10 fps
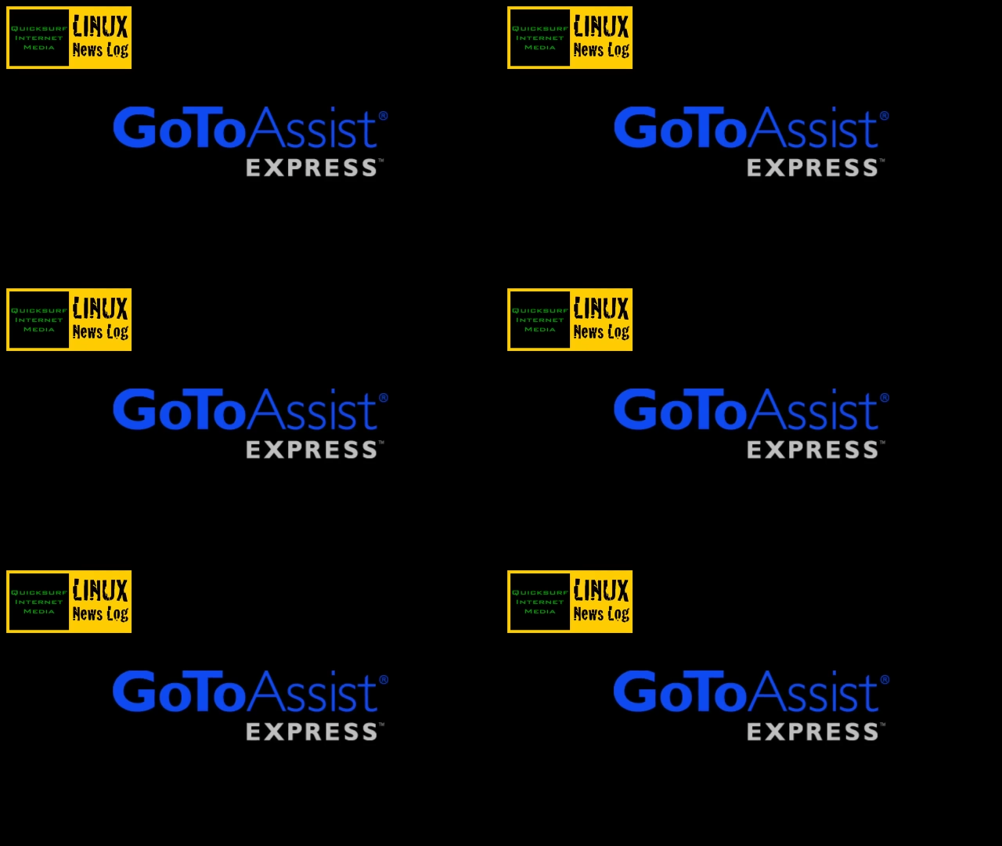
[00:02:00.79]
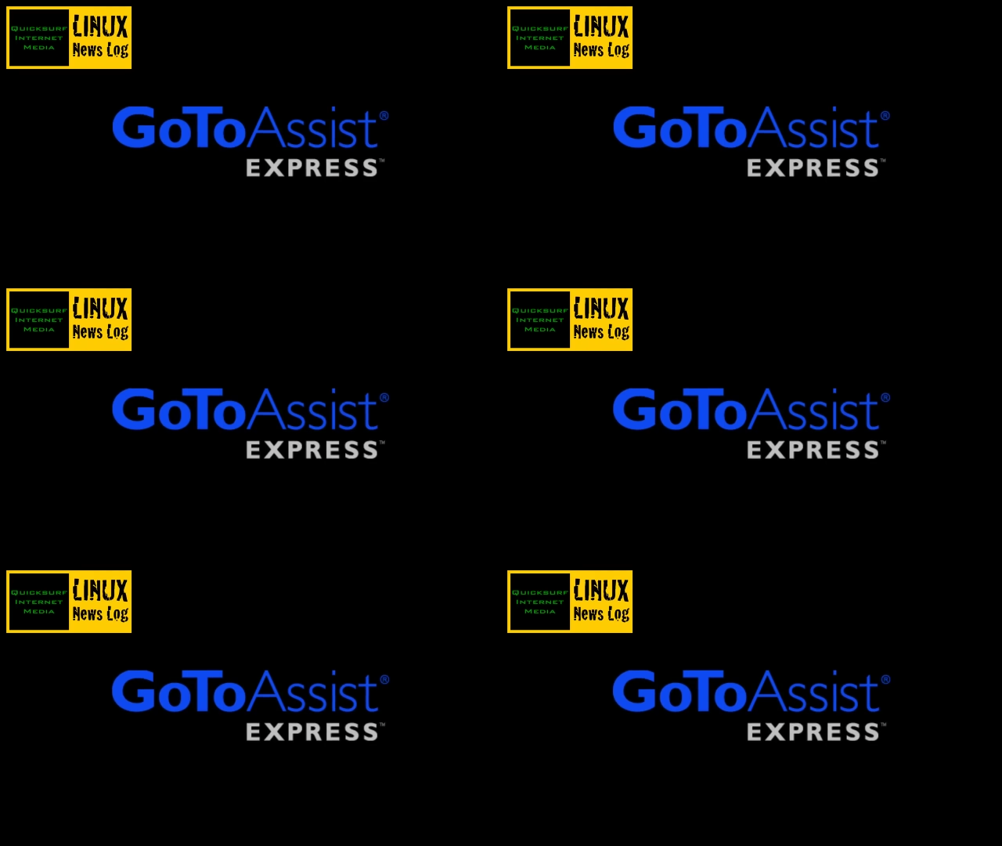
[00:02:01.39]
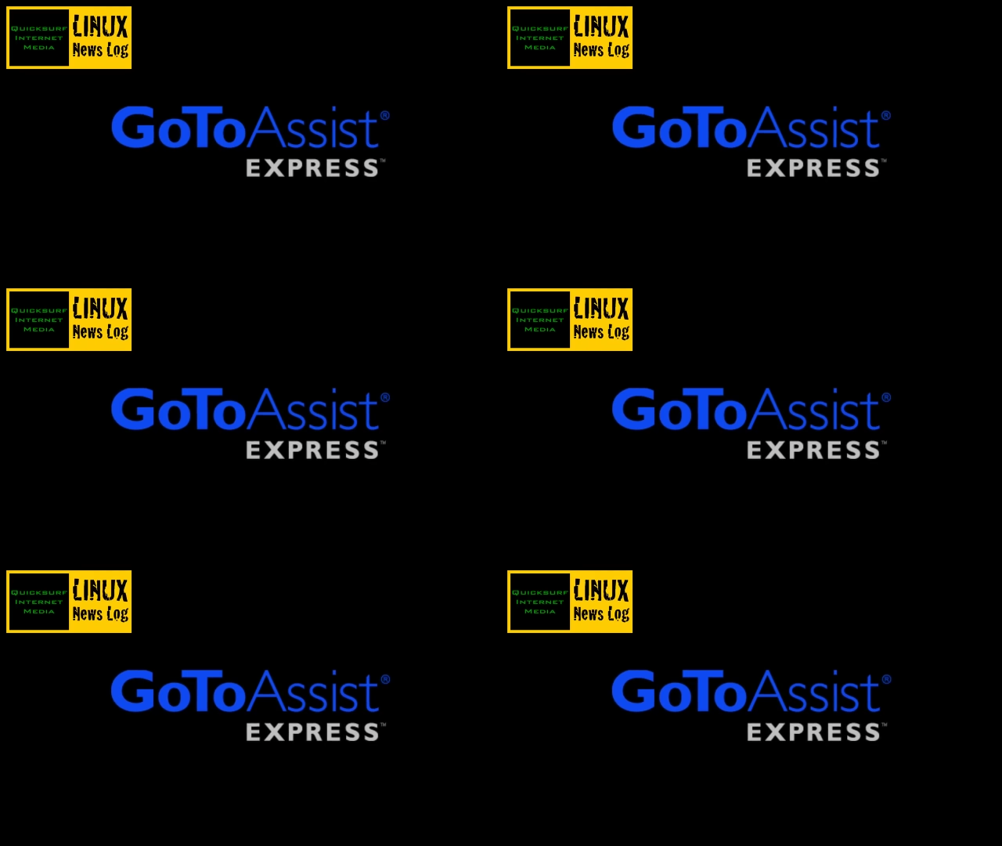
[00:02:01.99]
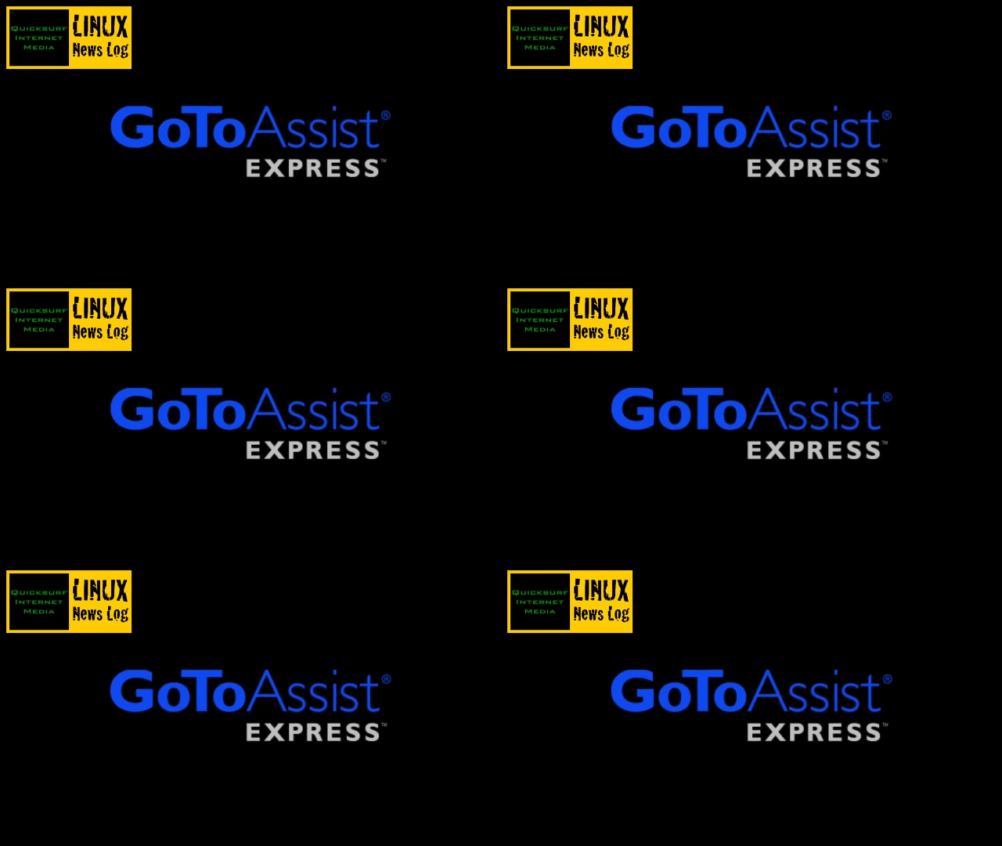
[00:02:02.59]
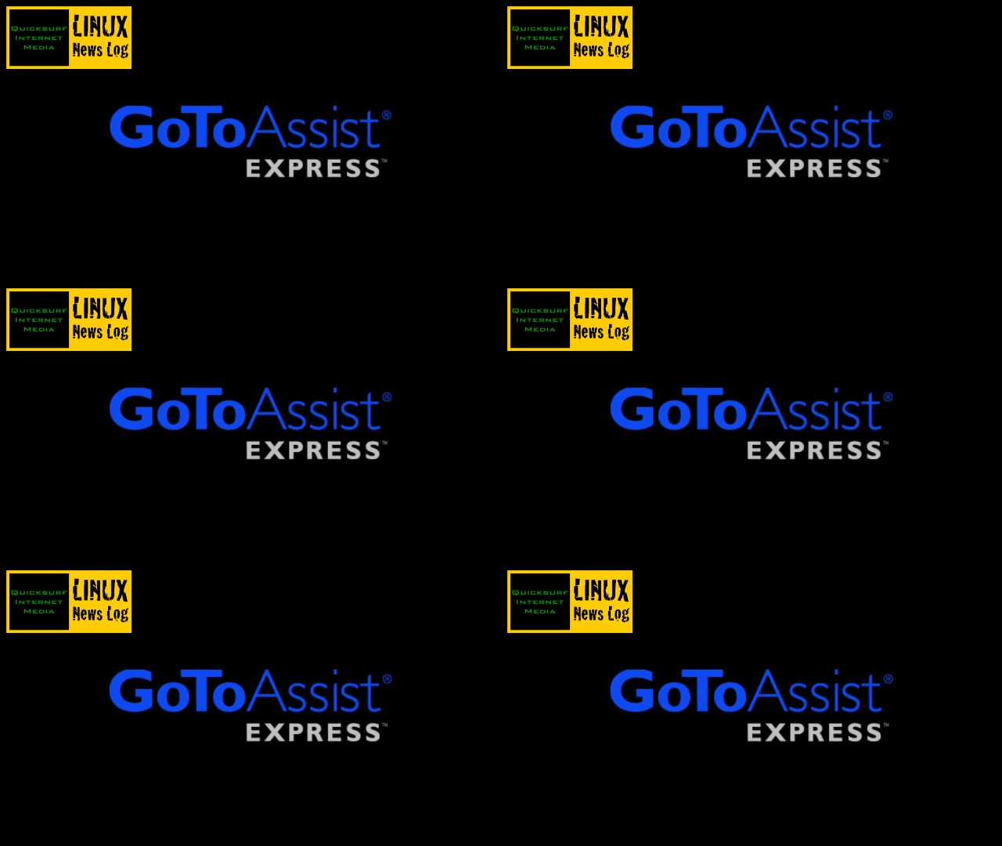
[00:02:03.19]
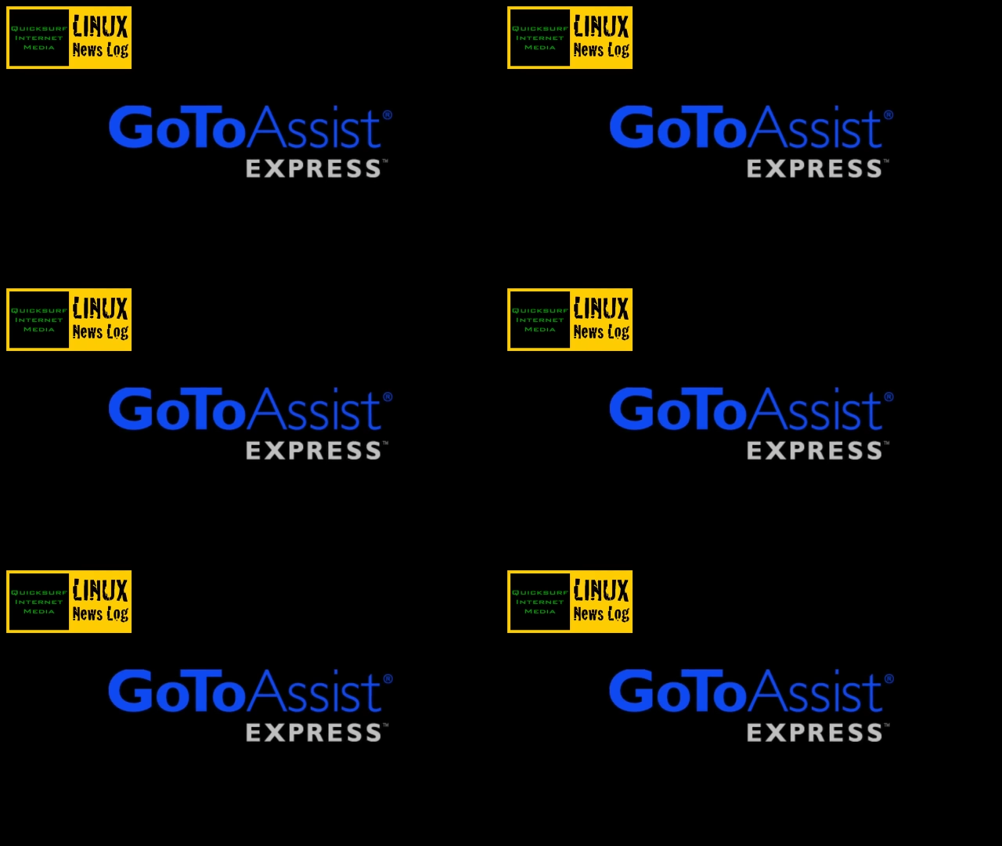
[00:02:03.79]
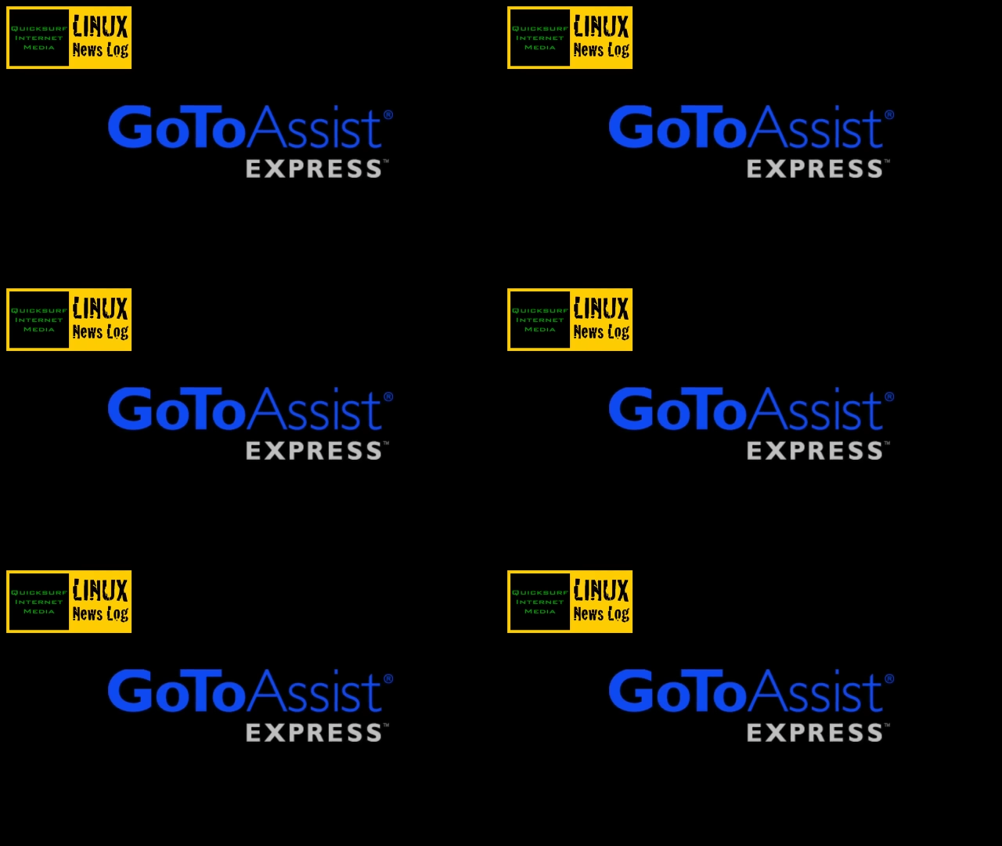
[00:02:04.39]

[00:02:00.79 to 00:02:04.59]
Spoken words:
Nobody's mouth can be seen.